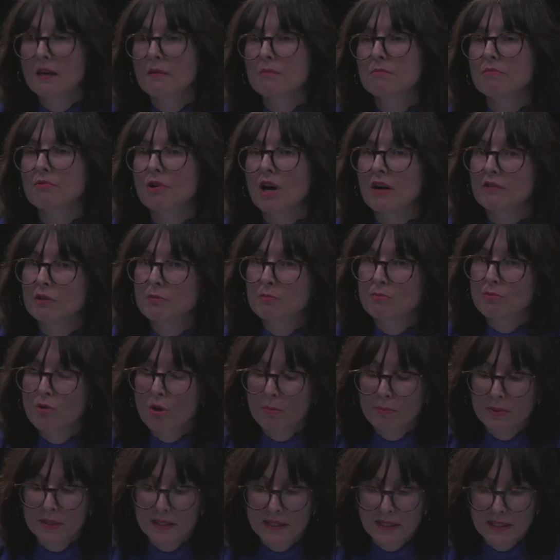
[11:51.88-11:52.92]
Private
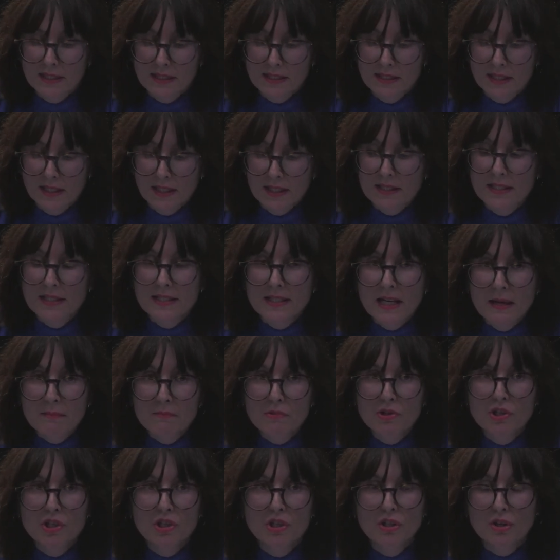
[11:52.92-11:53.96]
property is the
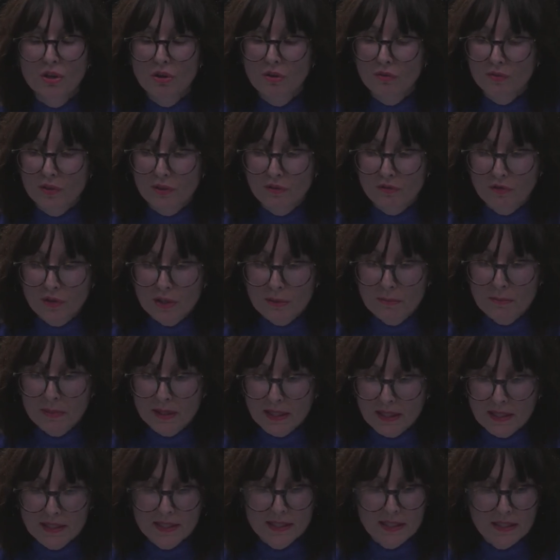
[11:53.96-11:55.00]
assumption of a free
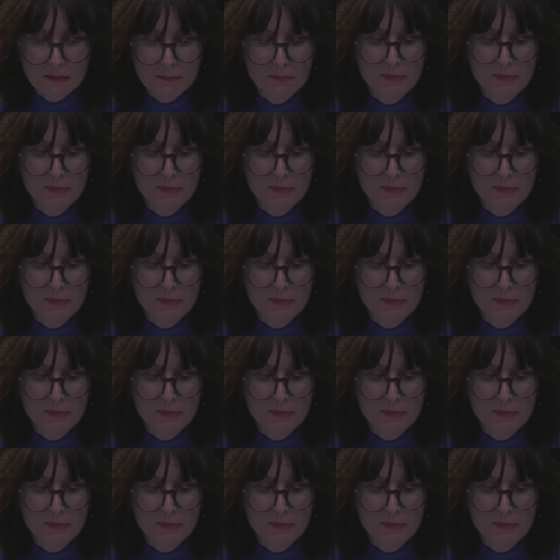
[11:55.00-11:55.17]
person.